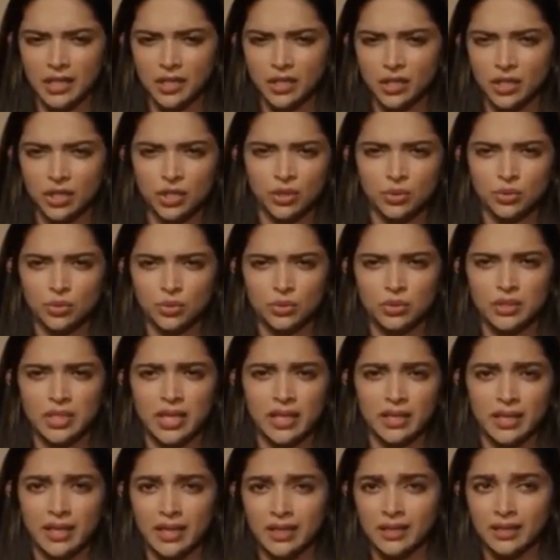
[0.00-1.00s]
I
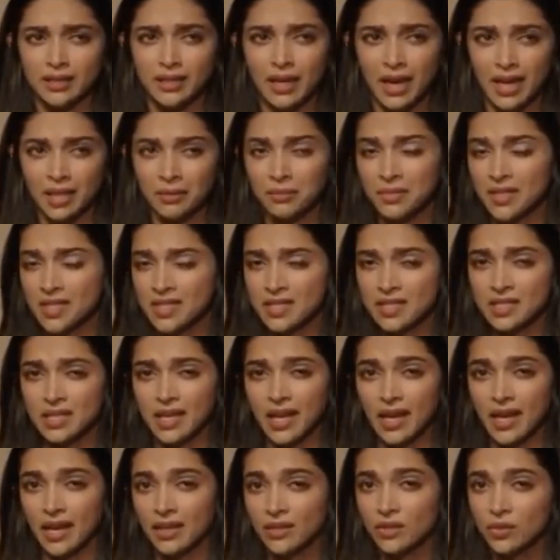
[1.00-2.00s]
knew that I'd I'd be
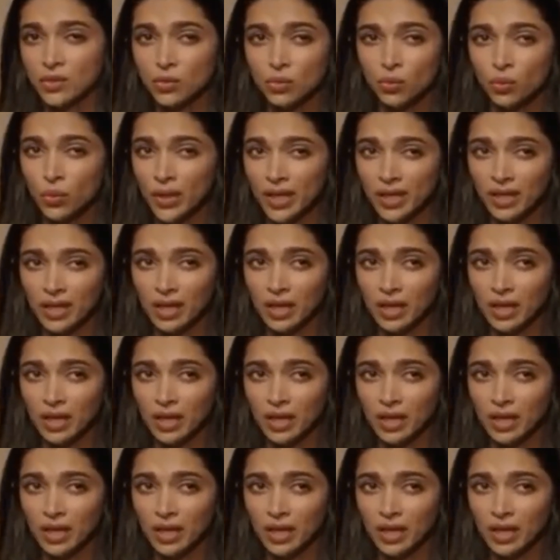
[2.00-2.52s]
scared to